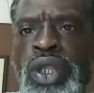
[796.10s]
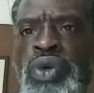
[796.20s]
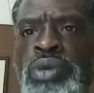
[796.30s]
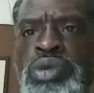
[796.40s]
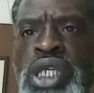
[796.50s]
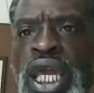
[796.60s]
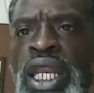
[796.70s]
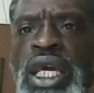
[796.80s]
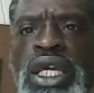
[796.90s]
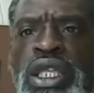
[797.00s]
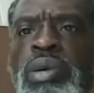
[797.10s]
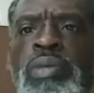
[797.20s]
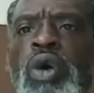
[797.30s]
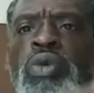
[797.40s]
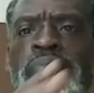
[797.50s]
You know what I'm saying? They
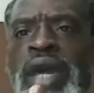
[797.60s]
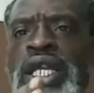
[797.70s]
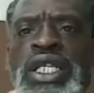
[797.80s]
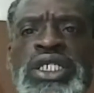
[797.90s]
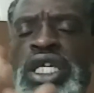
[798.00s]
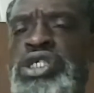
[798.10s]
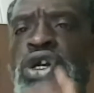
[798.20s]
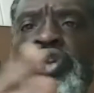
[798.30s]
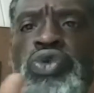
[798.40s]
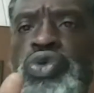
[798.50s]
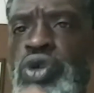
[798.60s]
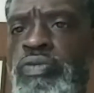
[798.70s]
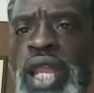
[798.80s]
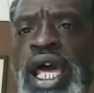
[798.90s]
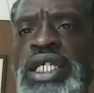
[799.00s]
promote maintenance. They turn you to a
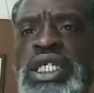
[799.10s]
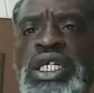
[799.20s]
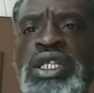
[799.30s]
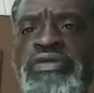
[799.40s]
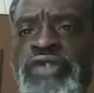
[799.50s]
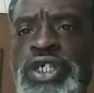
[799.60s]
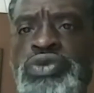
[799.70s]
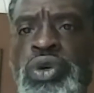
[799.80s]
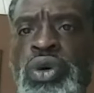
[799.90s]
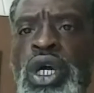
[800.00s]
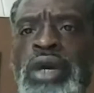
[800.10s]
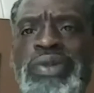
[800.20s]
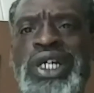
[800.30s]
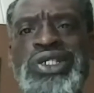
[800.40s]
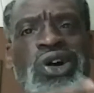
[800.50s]
plastic individual
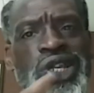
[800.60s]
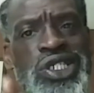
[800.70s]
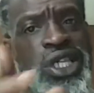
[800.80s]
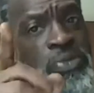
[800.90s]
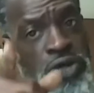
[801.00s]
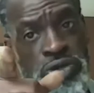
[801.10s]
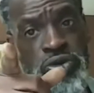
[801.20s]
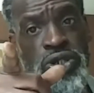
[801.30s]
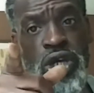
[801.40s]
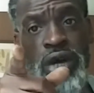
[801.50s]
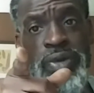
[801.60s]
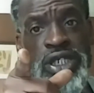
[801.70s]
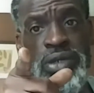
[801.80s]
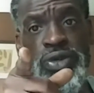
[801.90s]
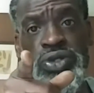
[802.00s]
because all these chemicals, and we're going to talk about
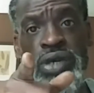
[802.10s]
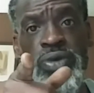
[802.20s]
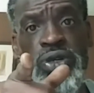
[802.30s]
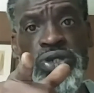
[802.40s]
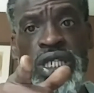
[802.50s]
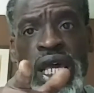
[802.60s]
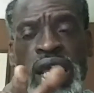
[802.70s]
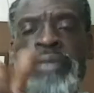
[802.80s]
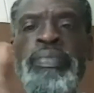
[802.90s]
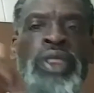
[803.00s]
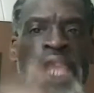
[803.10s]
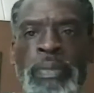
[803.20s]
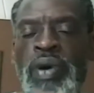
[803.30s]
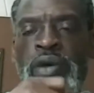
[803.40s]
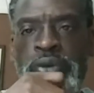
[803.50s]
some of those chemicals today, they
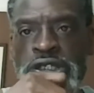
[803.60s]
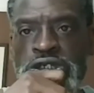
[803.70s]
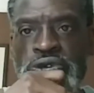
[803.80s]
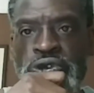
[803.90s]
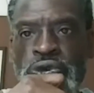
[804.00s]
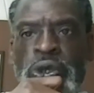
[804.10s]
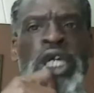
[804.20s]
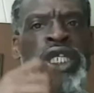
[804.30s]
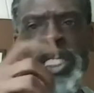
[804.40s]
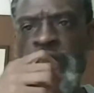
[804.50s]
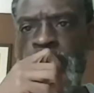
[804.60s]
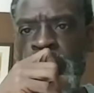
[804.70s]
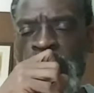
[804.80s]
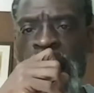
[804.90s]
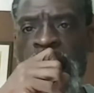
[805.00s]
pump into you to keep
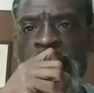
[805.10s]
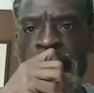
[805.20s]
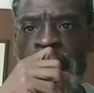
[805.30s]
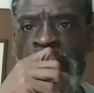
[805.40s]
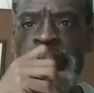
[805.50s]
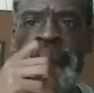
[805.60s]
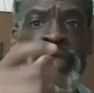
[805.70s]
you alive, right?